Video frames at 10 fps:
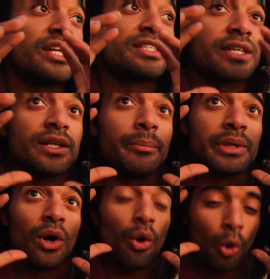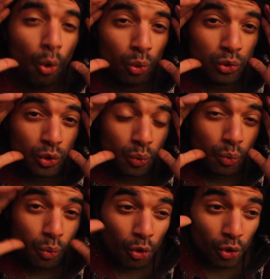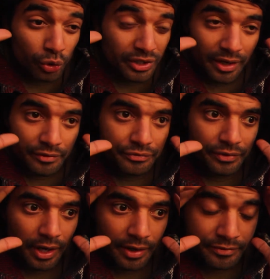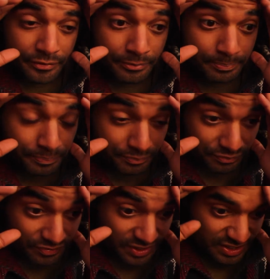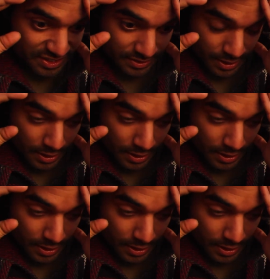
it's gonna be a whole new world of this